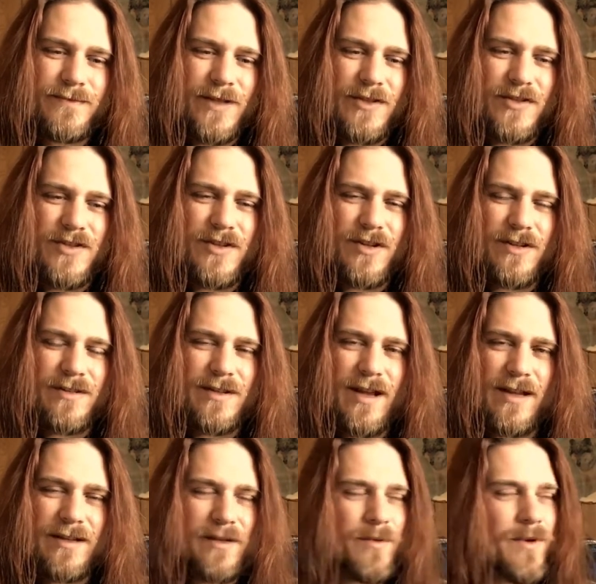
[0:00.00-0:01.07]
and Surt's
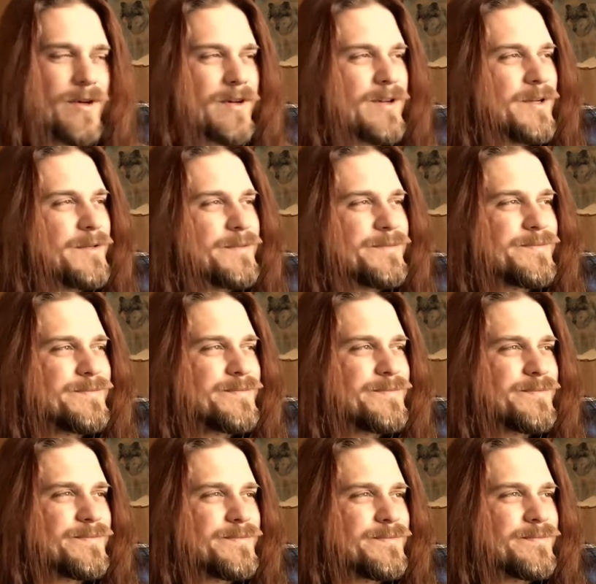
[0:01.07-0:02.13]
handiwork
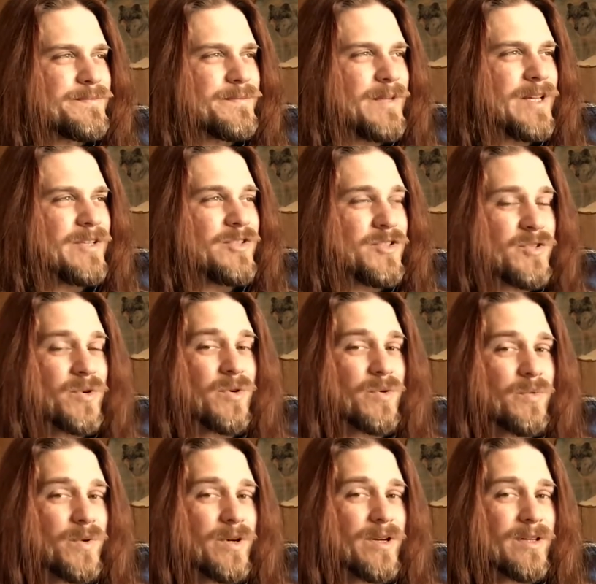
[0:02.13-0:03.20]
made short
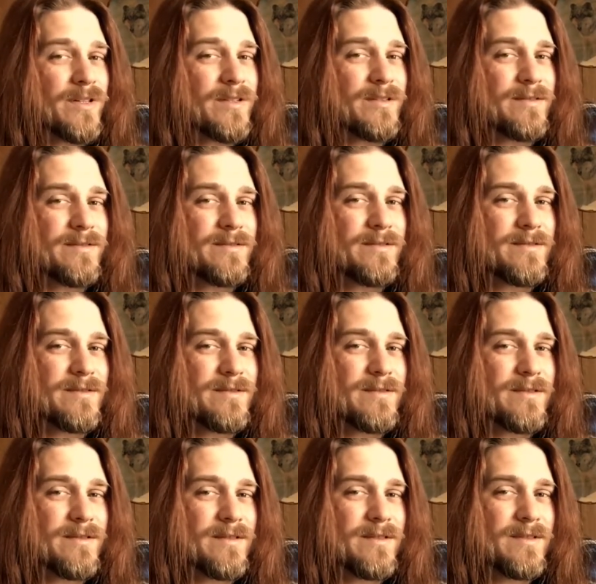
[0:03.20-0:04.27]
work
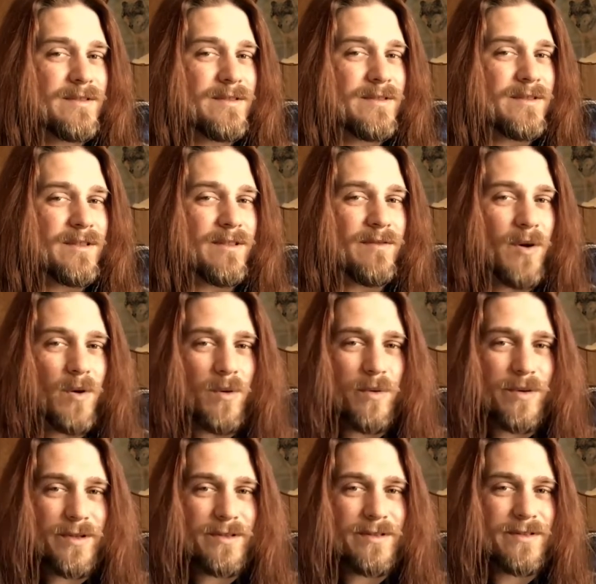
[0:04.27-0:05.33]
of
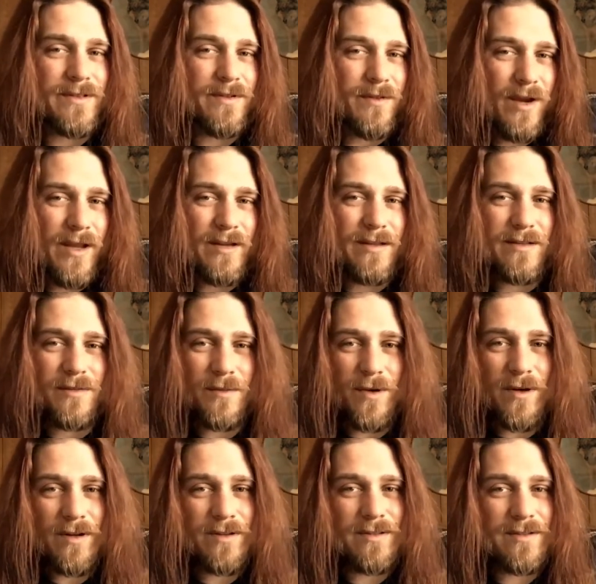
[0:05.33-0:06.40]
Odin's greatest
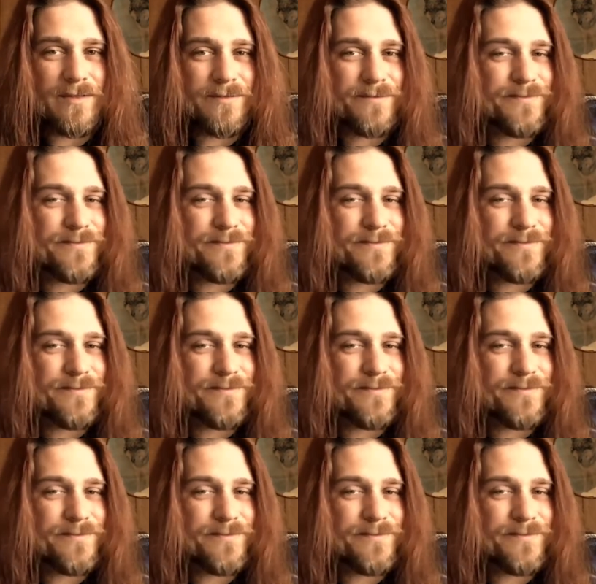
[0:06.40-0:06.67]
works.